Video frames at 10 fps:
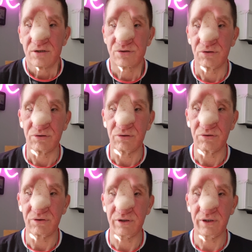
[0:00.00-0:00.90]

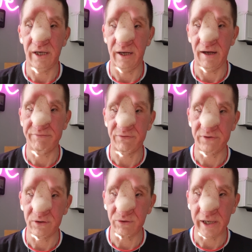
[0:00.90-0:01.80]
So yeah, after
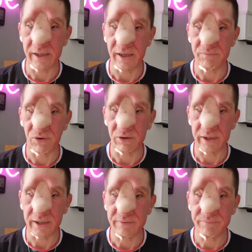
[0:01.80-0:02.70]
feeling okay that
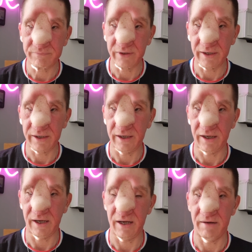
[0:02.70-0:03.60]
morning,
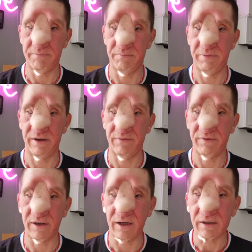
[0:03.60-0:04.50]
yeah, I hit a bit
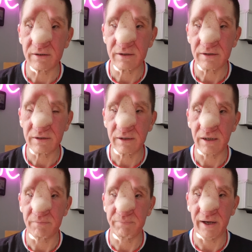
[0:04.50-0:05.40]
of a
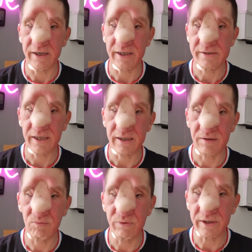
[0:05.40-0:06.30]
panic
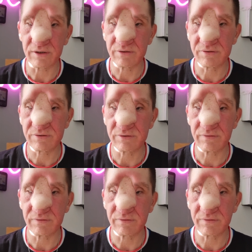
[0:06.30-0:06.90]
attack and weird.